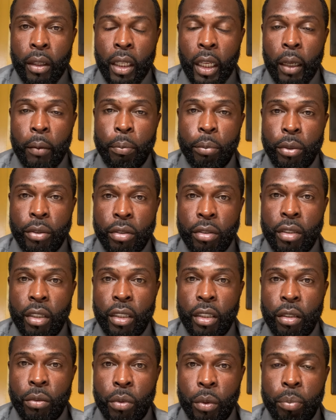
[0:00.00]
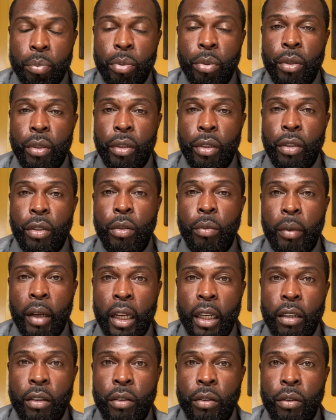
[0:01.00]
and present the report, no
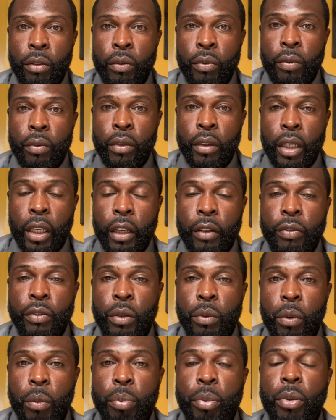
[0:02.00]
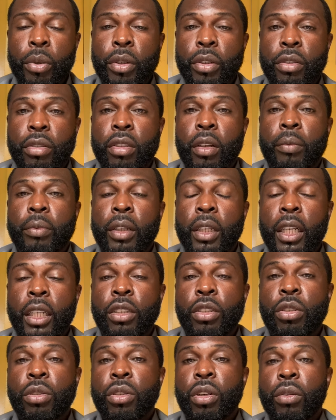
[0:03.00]
matter if the report is something
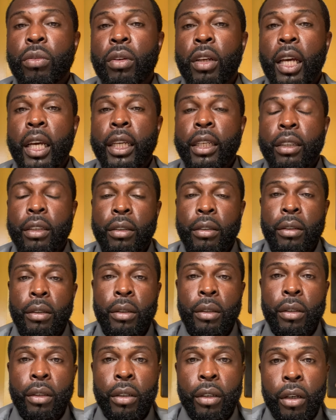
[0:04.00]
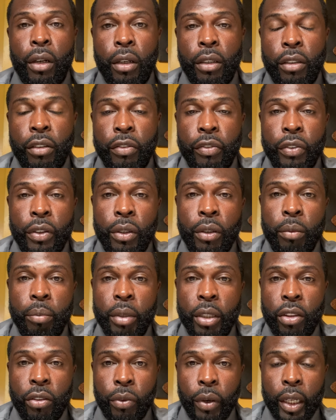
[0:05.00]
that you don't like or you feel would
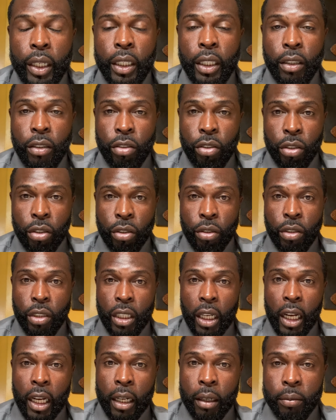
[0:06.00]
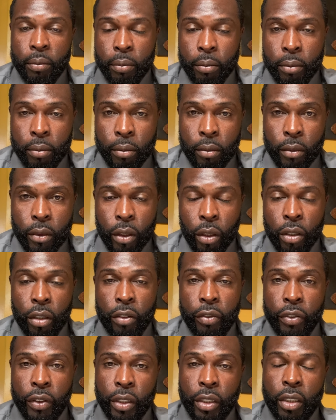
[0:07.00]
be threatening to your job or your
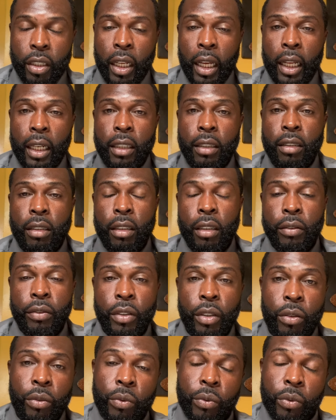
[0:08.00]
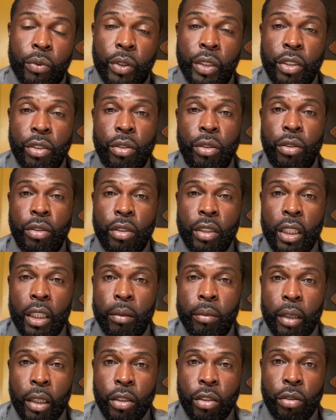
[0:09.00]
functionality of the research
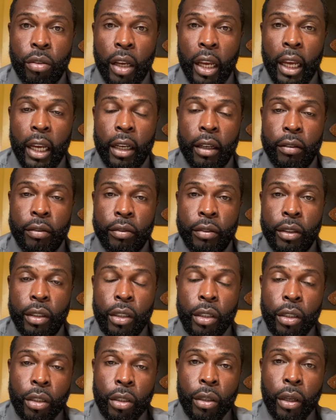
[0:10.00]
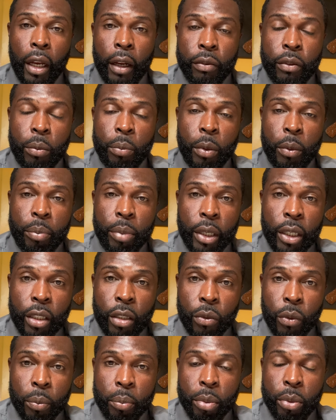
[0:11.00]
team that you have. You have to prepare the
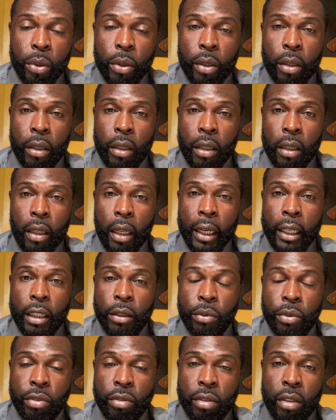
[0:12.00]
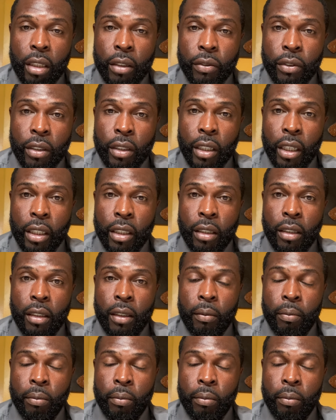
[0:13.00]
report like you received the data.